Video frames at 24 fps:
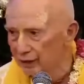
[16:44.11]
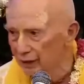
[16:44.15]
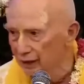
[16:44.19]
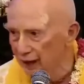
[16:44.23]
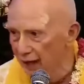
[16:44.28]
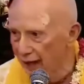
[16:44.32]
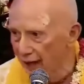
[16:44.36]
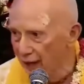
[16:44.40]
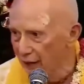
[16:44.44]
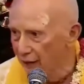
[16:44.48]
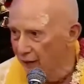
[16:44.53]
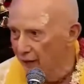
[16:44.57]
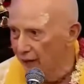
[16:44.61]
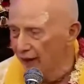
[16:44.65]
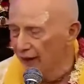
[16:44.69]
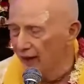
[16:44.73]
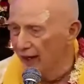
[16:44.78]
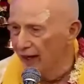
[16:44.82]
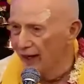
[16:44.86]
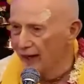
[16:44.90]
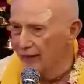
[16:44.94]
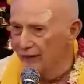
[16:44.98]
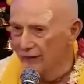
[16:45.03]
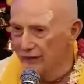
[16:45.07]
la
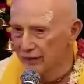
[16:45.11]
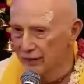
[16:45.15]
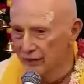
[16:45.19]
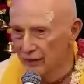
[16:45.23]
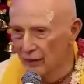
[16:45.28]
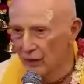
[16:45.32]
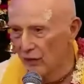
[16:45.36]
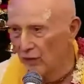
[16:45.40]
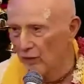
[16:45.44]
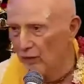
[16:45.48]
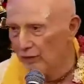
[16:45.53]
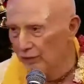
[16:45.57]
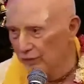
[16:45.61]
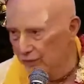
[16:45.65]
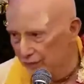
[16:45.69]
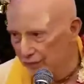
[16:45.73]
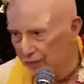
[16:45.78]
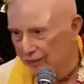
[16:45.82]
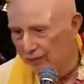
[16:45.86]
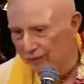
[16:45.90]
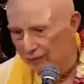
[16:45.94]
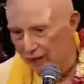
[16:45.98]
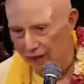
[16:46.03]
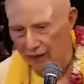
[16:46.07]
relaxing
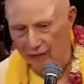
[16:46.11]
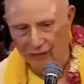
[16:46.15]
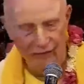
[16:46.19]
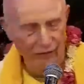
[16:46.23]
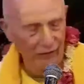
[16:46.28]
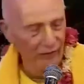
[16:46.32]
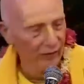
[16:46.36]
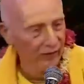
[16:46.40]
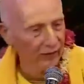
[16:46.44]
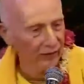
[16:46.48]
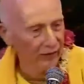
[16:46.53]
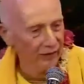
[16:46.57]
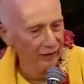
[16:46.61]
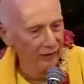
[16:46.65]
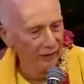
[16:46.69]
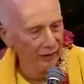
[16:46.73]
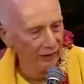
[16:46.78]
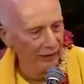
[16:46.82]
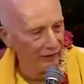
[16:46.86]
home outfit.